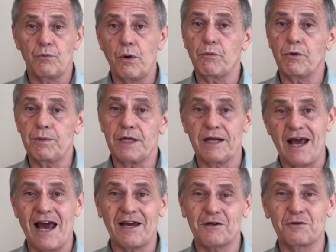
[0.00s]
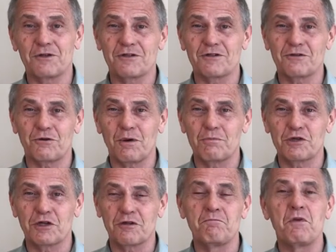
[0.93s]
what would be an accurate
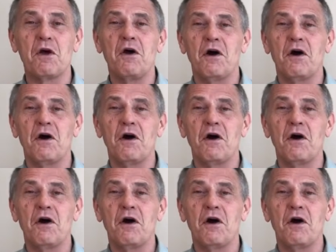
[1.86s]
description